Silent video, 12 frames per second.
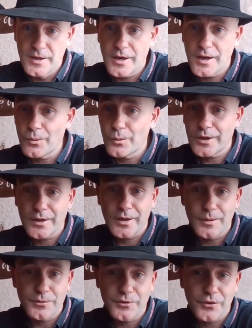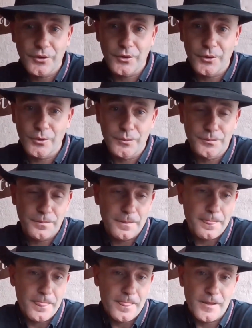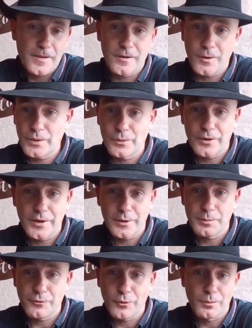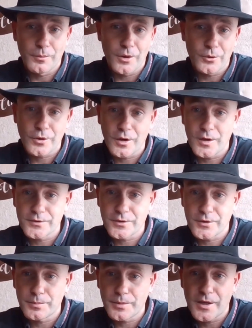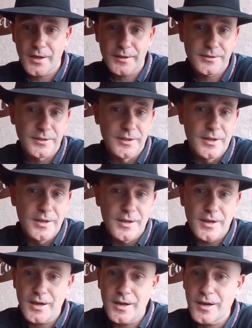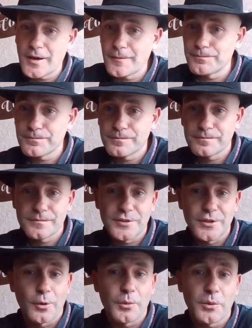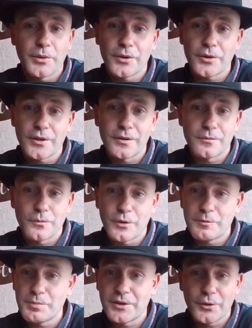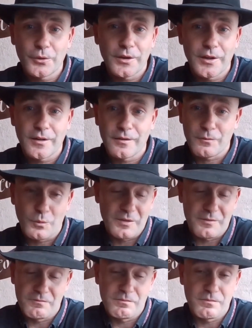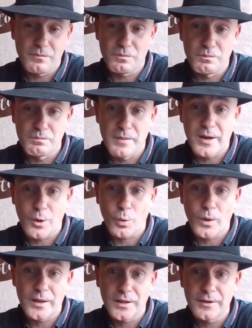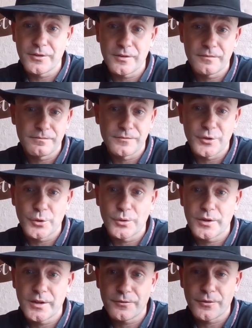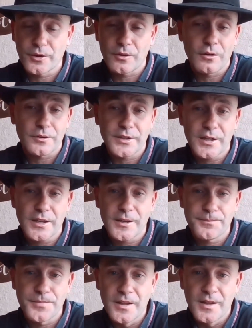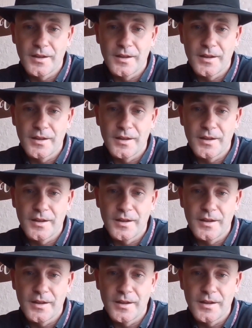when it comes to, we were here before motocross, dirt bikes, snowmobiling. We've been doing it. We made our way living doing it for a long time.